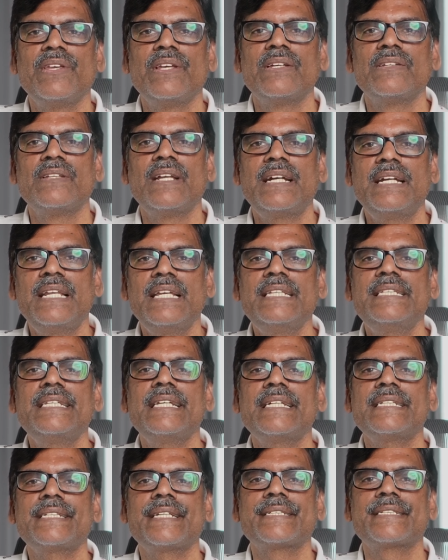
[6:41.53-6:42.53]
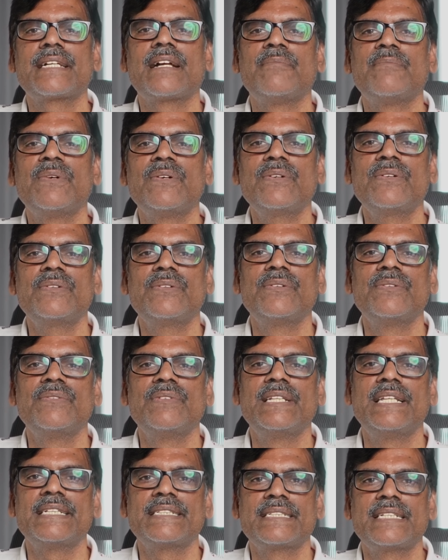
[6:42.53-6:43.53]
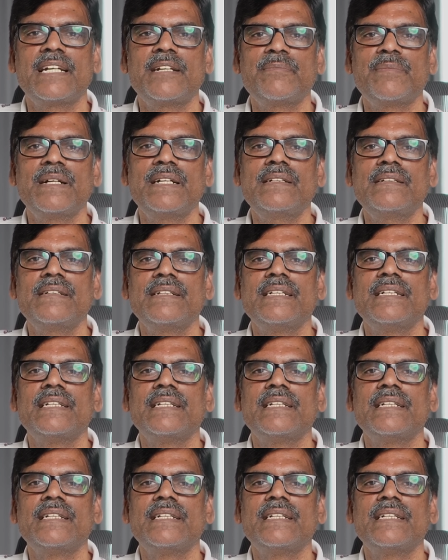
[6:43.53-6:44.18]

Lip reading: the TCS has come out with a statement